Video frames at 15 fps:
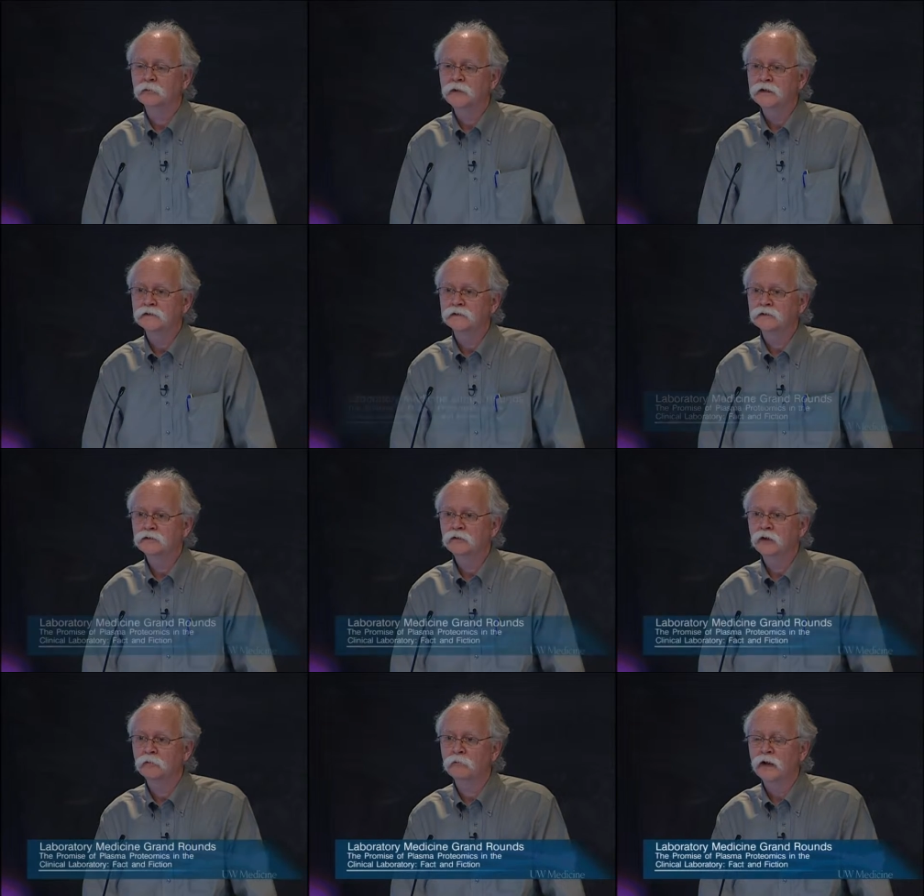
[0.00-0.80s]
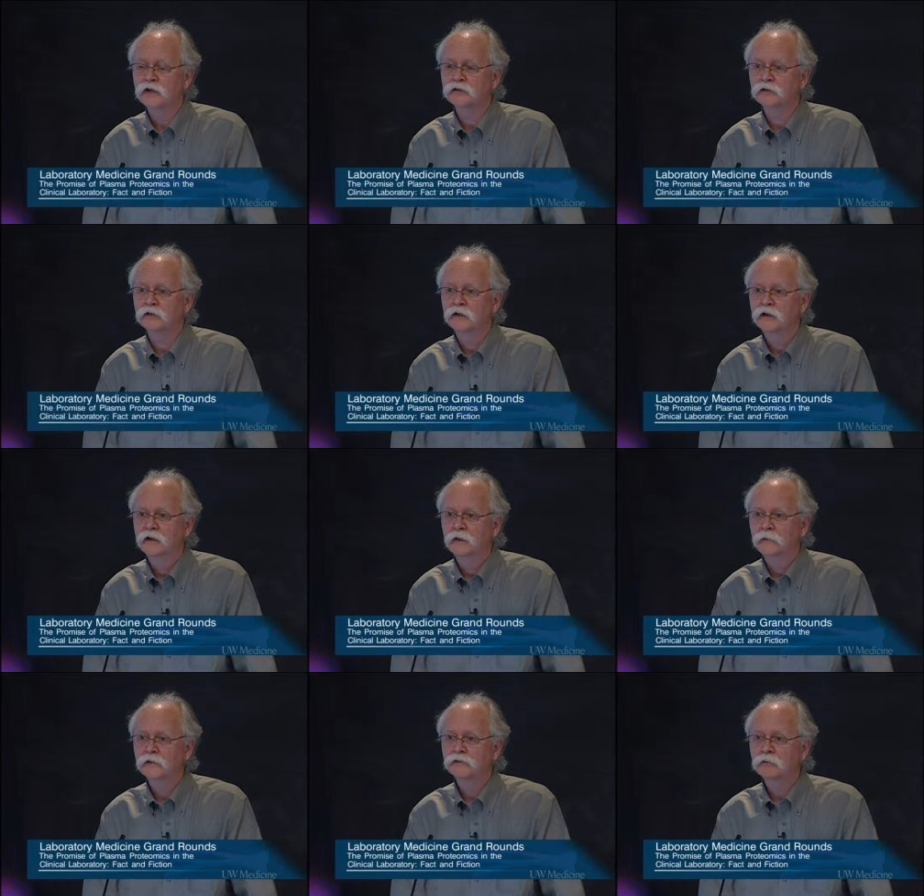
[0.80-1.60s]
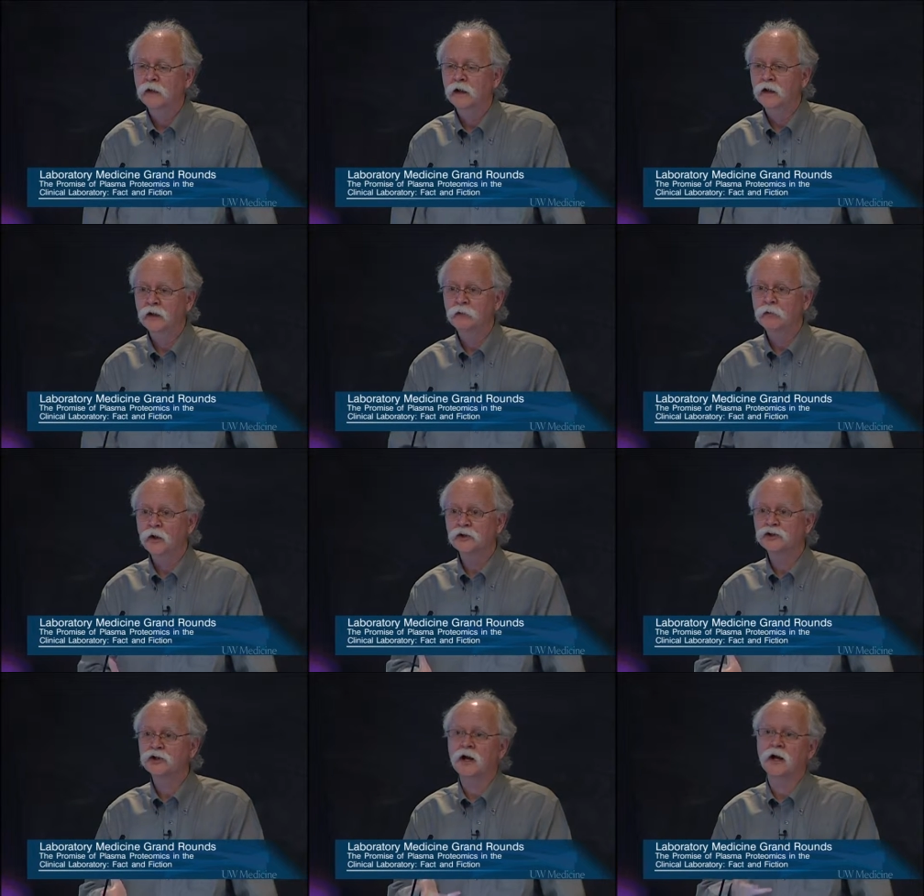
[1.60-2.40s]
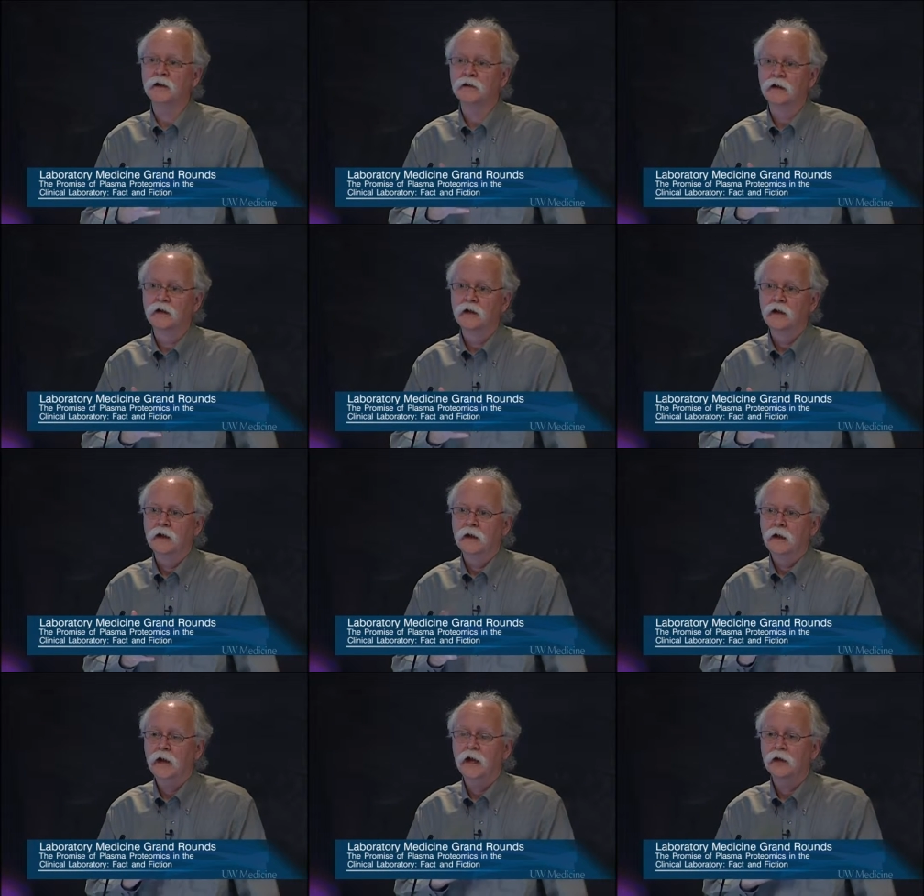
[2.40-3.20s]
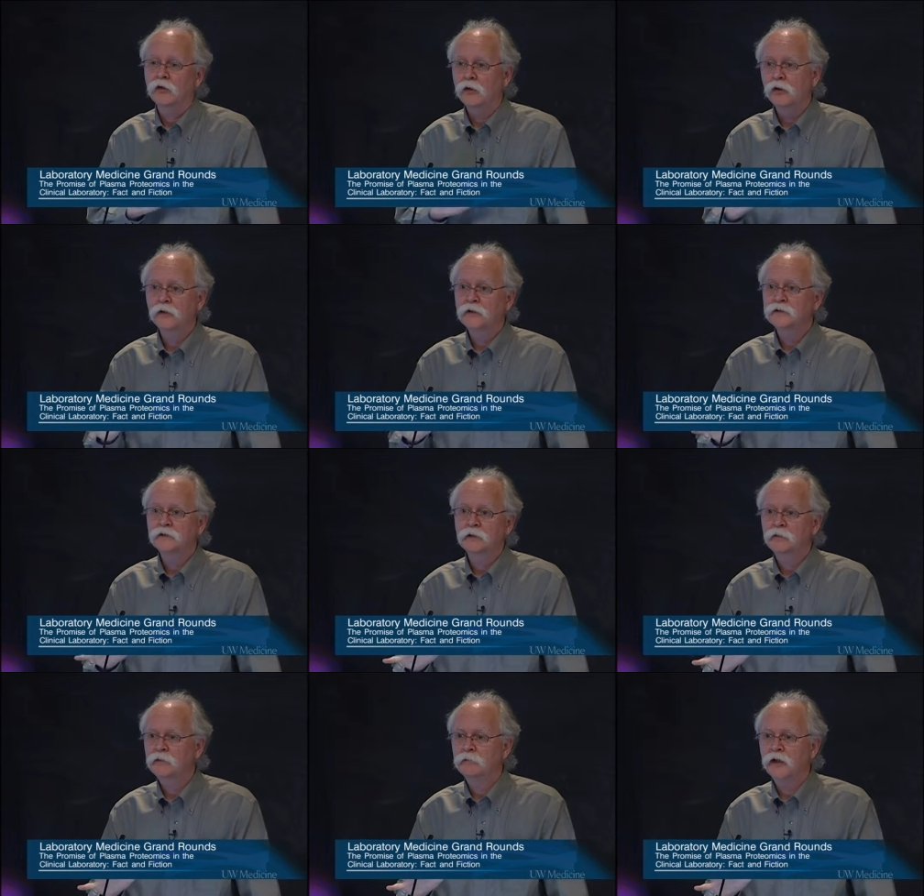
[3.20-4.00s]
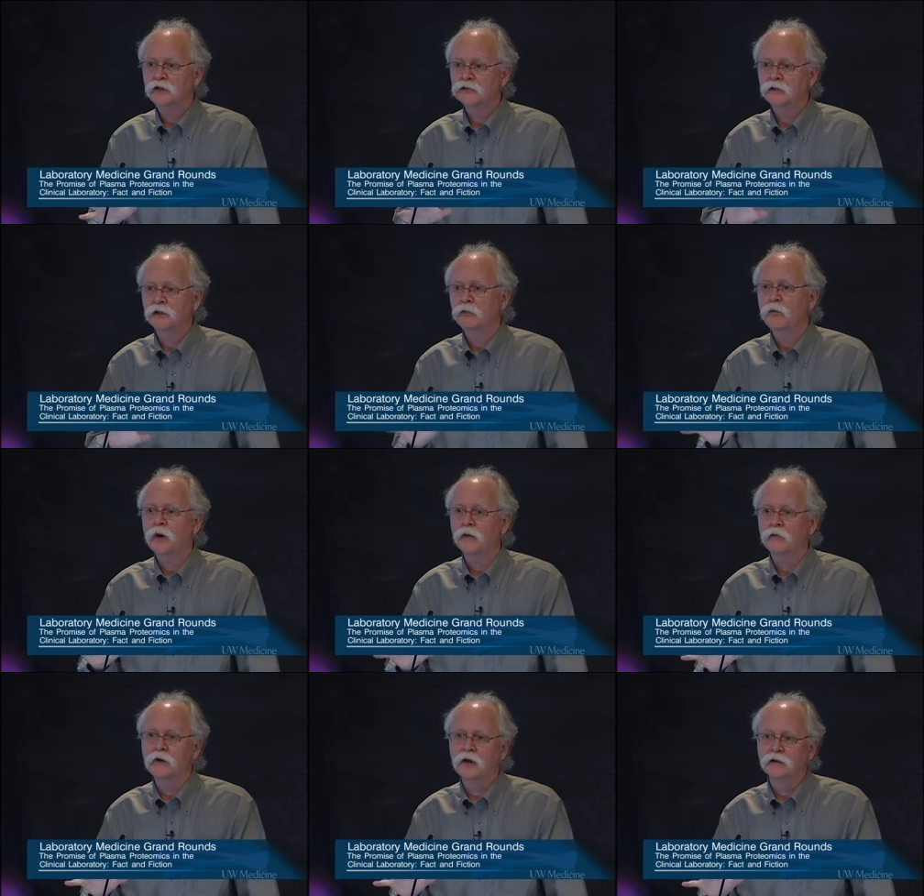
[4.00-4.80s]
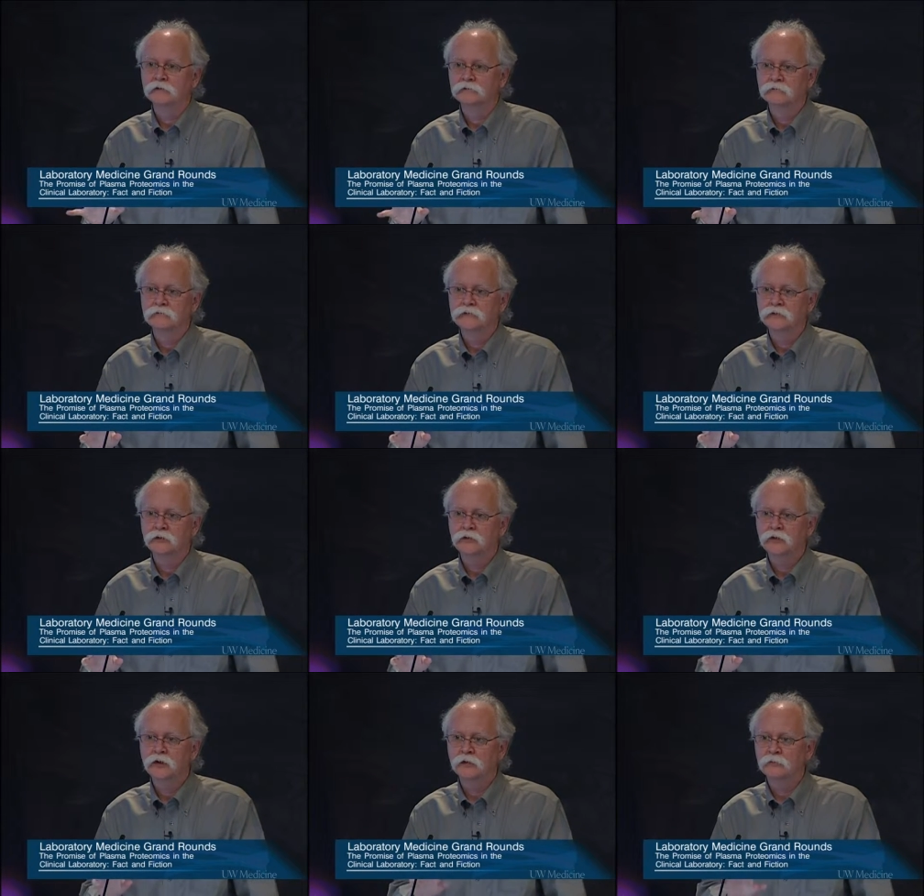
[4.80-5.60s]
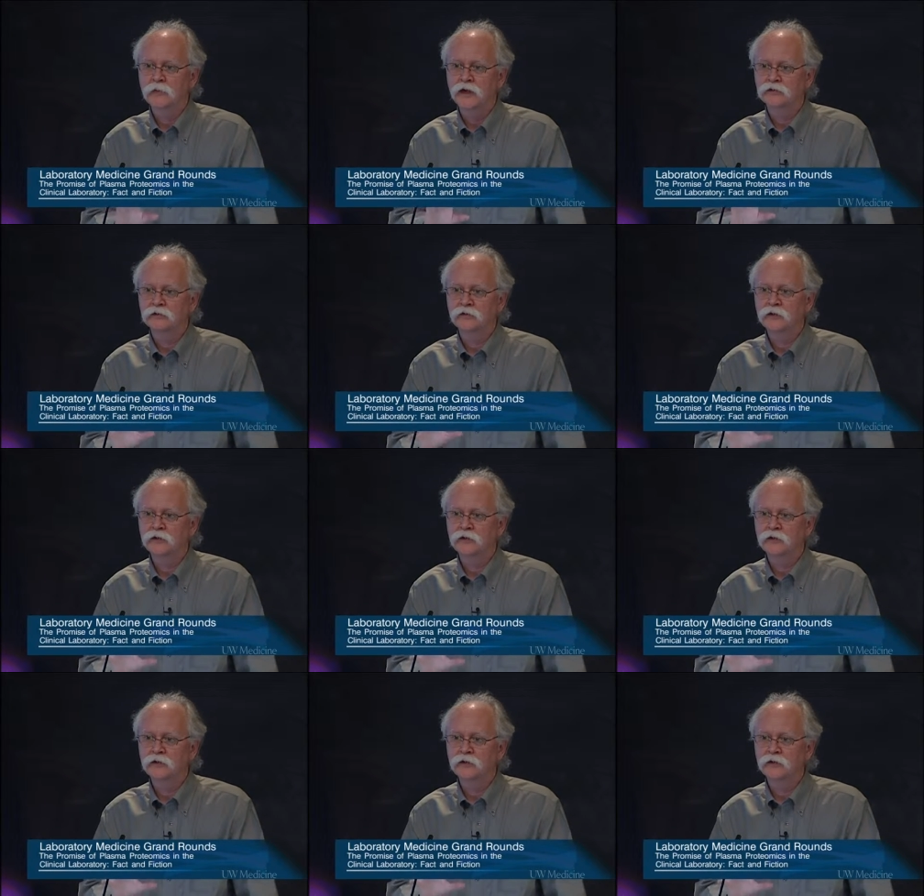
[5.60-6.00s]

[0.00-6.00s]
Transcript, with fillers: pieces you can measure this way in one shot. And all these can be measured in one run. So you can measure